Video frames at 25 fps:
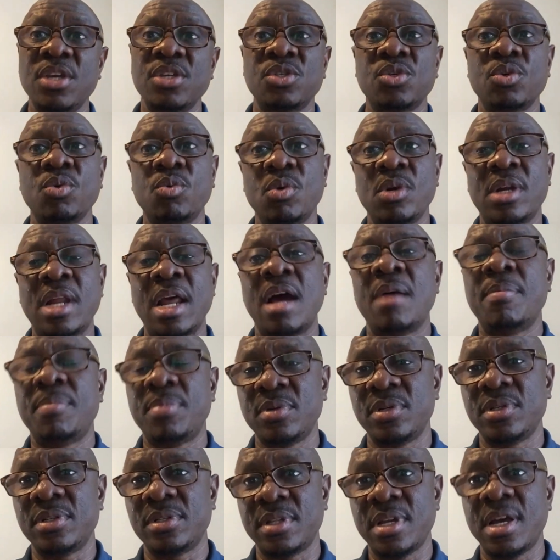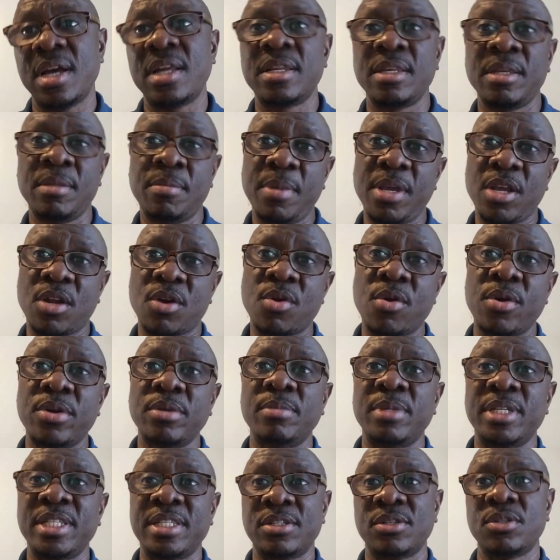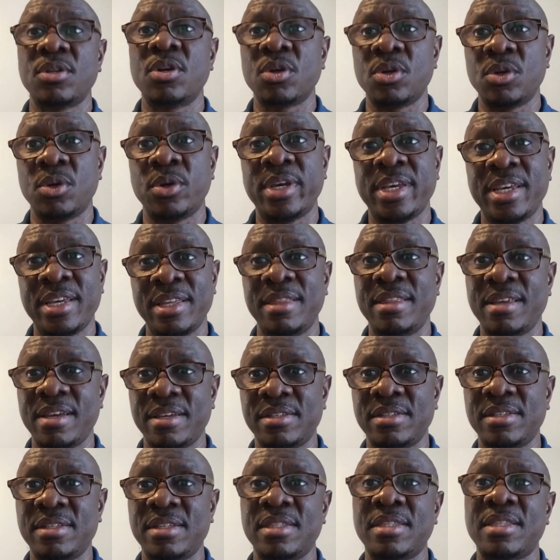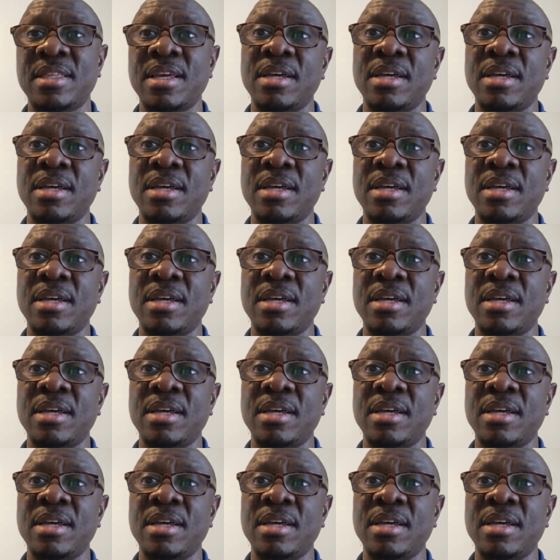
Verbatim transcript: So what happened is that it may crawl, but it's not going to index it,